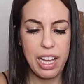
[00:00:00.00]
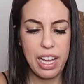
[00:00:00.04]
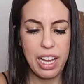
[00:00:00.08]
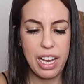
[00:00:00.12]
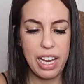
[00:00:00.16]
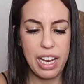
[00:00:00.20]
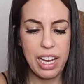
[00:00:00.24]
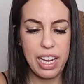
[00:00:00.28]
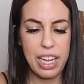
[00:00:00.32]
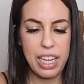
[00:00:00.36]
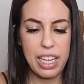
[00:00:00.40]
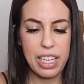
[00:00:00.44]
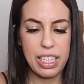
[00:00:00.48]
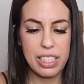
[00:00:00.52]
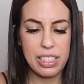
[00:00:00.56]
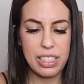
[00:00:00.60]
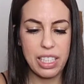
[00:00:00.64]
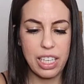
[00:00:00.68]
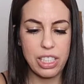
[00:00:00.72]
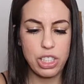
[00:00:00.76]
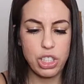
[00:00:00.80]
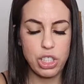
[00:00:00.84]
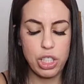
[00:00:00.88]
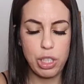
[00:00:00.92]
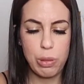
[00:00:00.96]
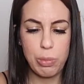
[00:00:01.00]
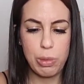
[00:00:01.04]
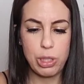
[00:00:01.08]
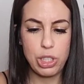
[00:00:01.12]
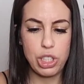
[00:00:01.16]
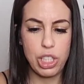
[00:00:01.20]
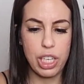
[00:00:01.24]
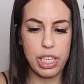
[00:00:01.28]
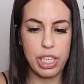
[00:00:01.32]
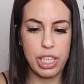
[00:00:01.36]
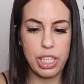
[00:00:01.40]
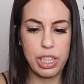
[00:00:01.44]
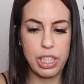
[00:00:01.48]
and I should have been
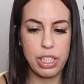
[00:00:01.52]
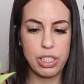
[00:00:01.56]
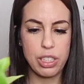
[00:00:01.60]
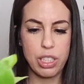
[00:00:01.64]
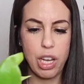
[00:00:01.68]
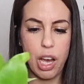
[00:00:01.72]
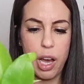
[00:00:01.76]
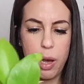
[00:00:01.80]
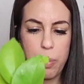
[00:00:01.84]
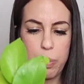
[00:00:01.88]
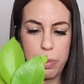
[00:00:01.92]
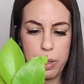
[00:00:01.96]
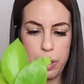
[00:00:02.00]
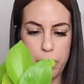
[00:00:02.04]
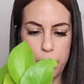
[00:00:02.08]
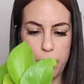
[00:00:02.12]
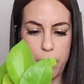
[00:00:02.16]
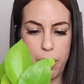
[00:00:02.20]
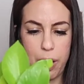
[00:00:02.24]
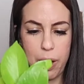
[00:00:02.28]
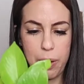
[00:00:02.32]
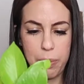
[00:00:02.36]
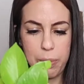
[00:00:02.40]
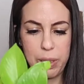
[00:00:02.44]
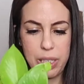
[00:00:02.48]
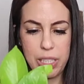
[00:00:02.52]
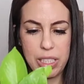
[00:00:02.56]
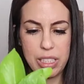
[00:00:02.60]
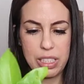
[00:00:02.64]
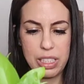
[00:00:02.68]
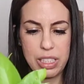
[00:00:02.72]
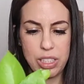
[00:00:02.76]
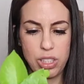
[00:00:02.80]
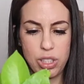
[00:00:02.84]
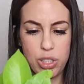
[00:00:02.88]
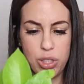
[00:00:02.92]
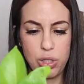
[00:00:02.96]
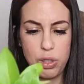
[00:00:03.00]
checking the top of the pot because
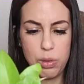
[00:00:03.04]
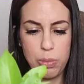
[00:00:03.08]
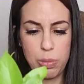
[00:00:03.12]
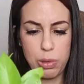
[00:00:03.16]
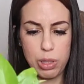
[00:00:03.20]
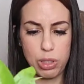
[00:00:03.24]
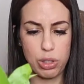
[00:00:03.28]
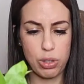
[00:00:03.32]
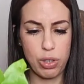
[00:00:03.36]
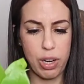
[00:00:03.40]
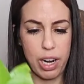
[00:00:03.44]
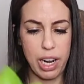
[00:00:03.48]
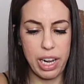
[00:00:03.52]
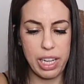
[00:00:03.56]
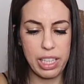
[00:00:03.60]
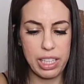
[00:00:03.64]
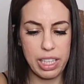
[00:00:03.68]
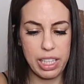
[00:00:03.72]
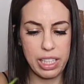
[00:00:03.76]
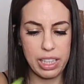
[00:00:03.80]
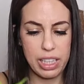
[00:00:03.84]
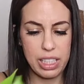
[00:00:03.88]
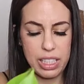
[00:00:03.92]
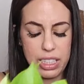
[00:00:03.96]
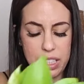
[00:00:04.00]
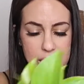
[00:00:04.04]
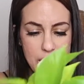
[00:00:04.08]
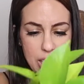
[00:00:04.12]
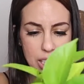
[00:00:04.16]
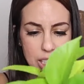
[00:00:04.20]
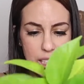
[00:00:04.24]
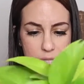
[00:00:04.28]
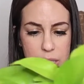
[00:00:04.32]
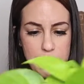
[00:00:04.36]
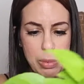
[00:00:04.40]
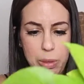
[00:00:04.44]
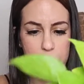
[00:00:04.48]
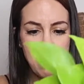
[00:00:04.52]
it's super dry. Like this
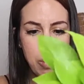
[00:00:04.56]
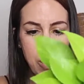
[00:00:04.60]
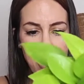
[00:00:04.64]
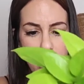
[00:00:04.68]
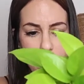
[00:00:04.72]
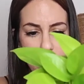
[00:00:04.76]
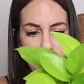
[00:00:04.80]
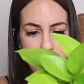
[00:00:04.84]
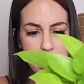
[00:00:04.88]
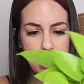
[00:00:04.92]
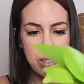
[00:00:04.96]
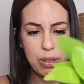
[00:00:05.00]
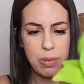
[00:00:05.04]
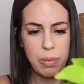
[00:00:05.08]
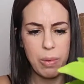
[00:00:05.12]
needs to be watered.